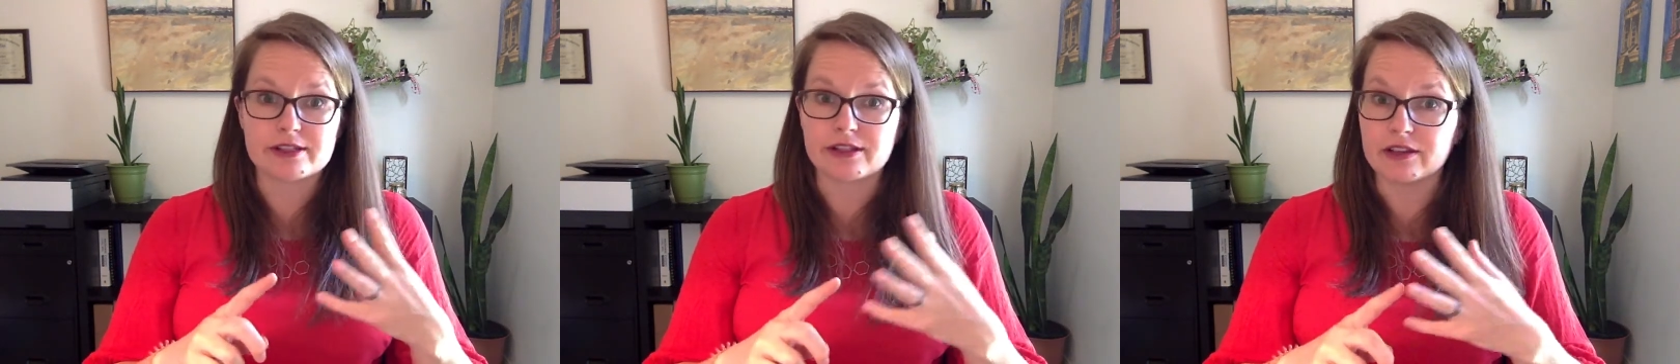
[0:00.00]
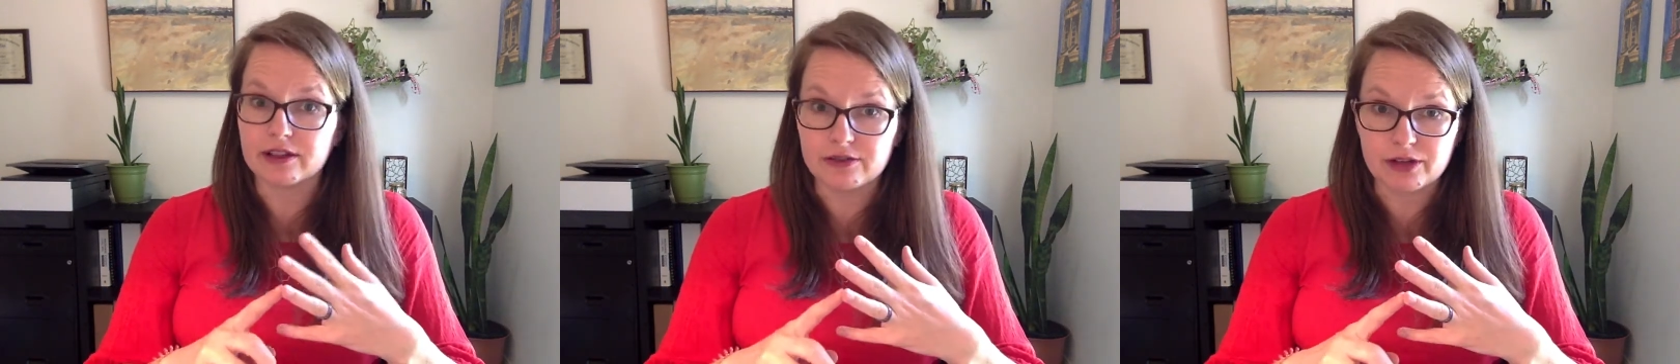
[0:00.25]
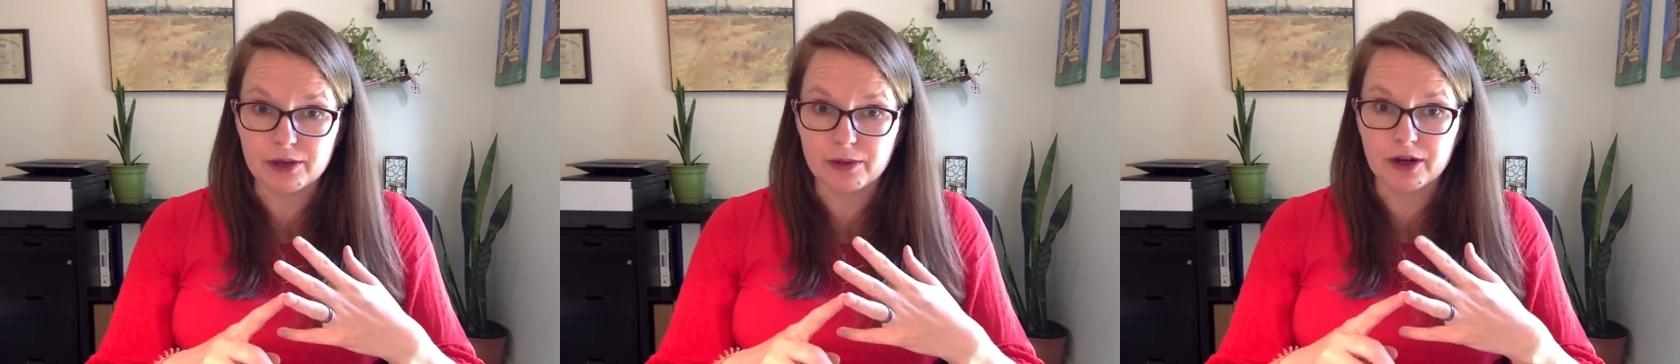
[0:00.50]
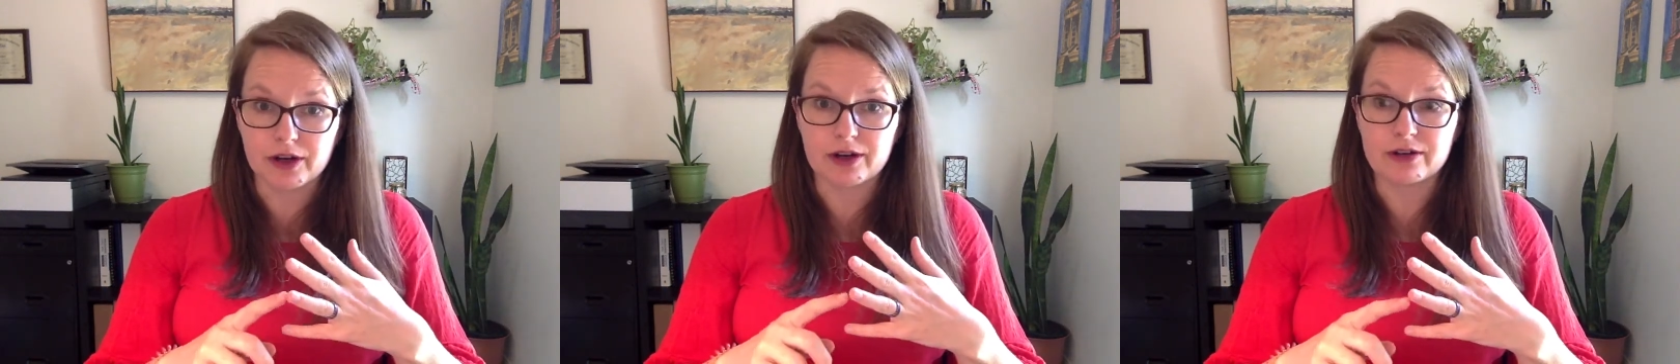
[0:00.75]
delivery
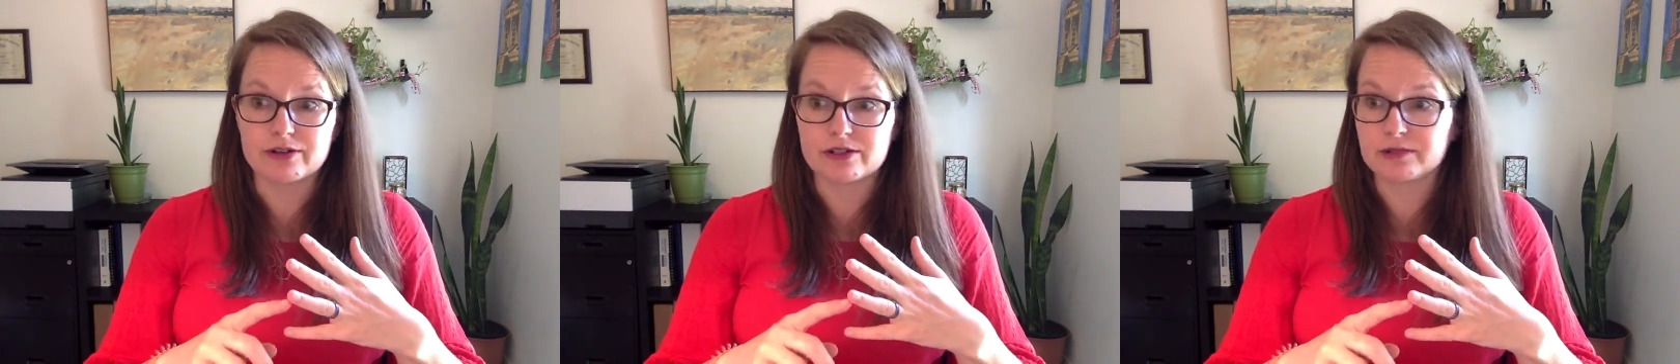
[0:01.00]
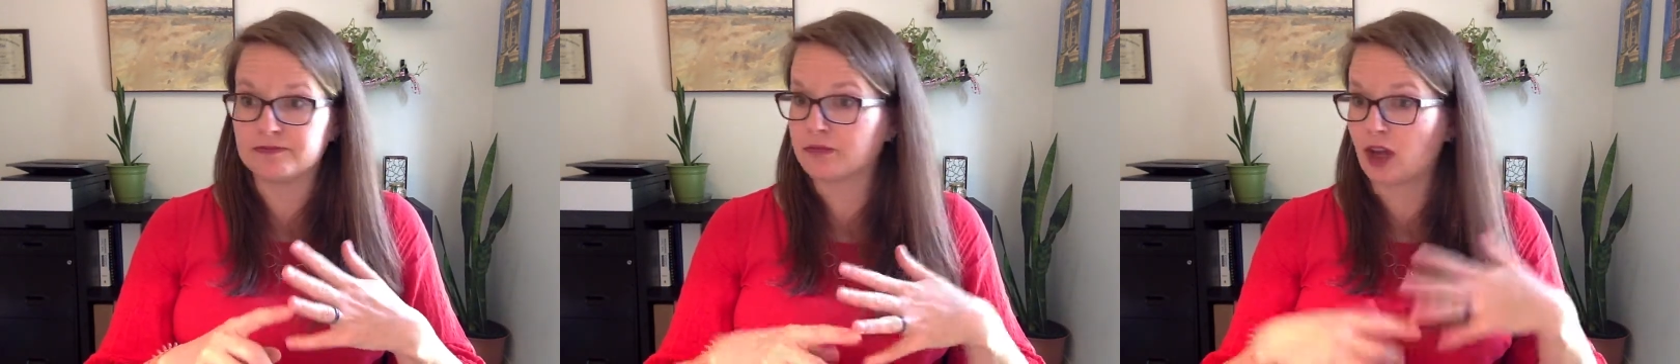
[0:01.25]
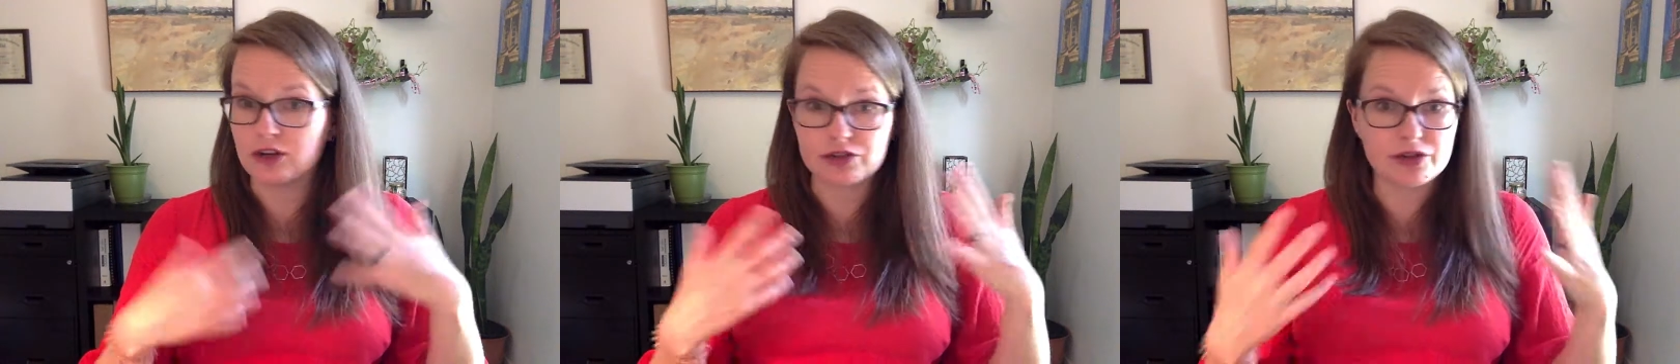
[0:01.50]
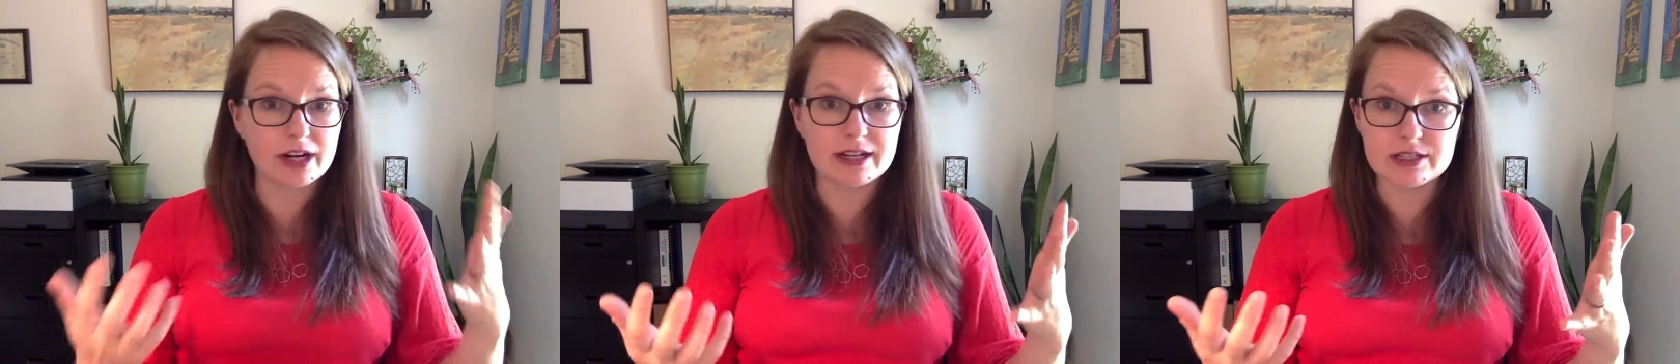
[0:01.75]
workers, or
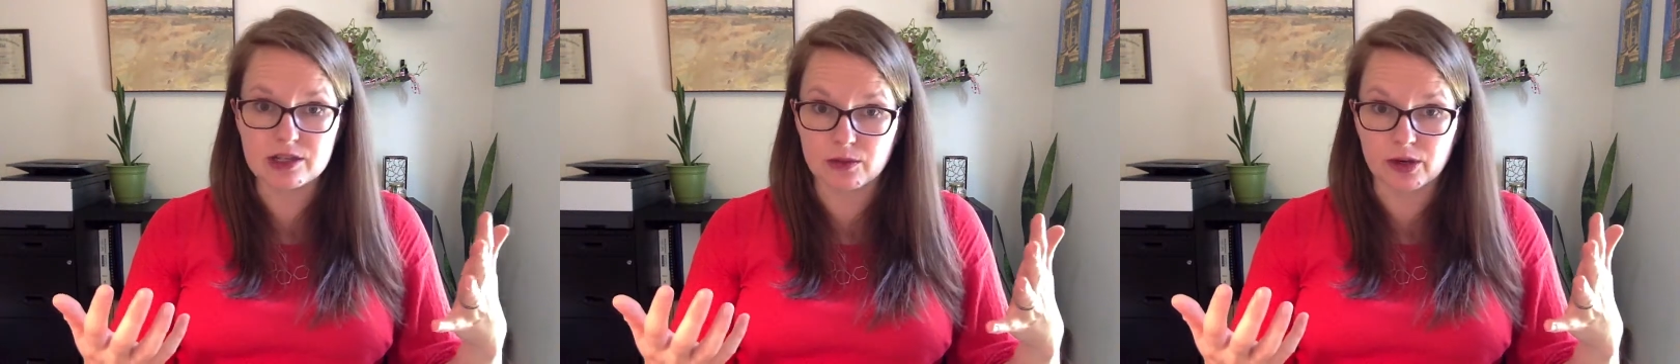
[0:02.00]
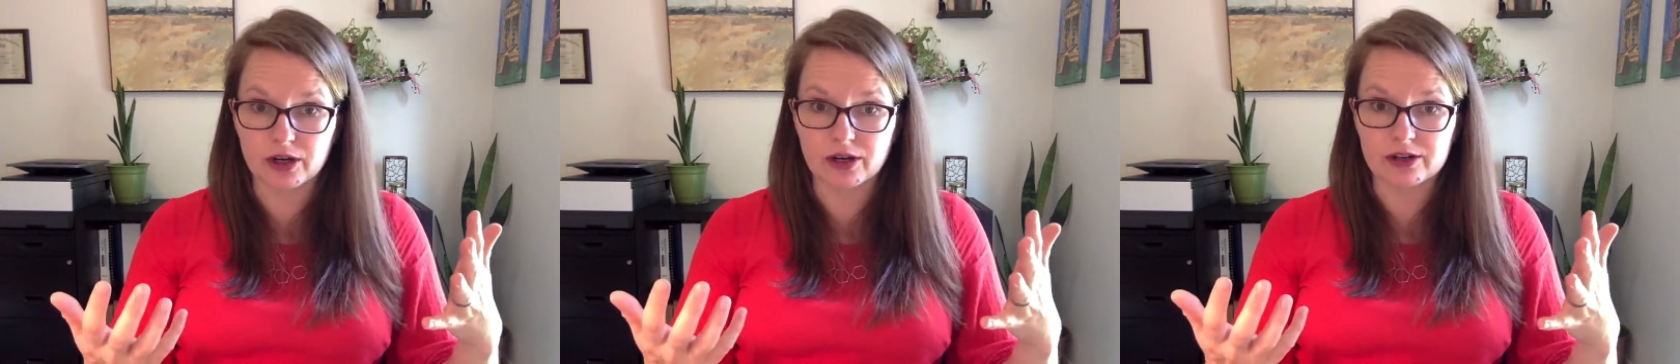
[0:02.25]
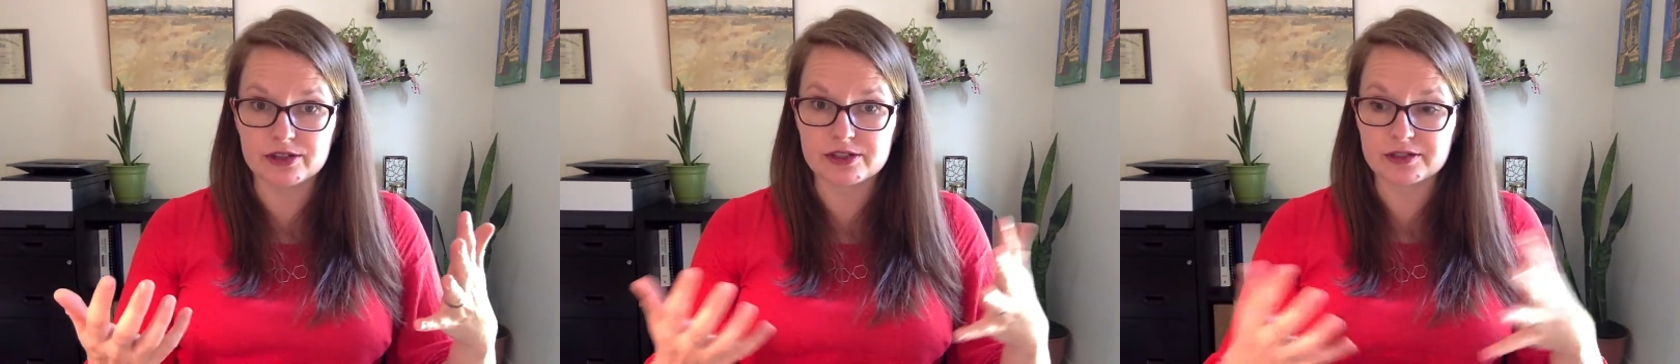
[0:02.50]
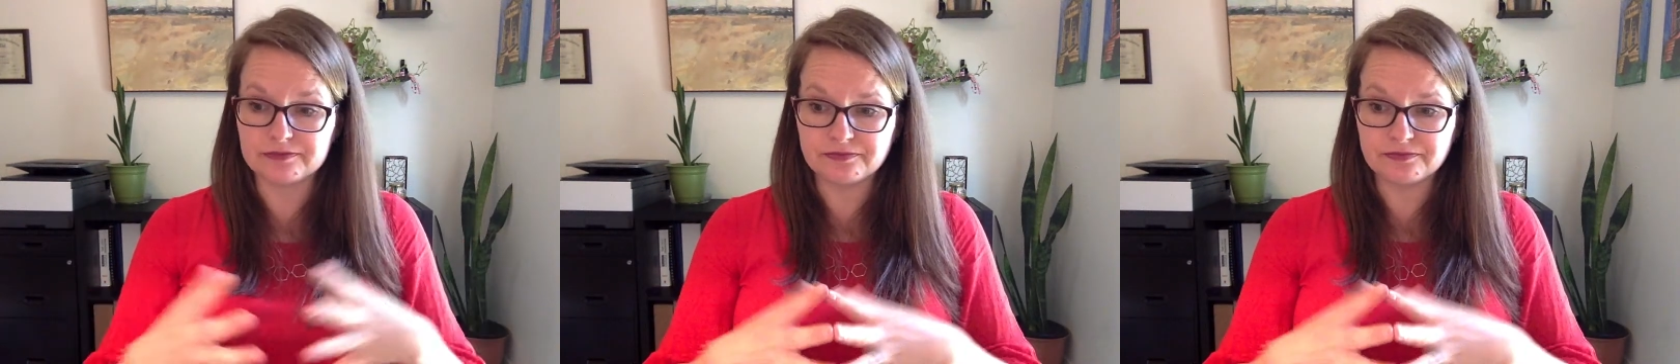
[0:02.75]
transit workers,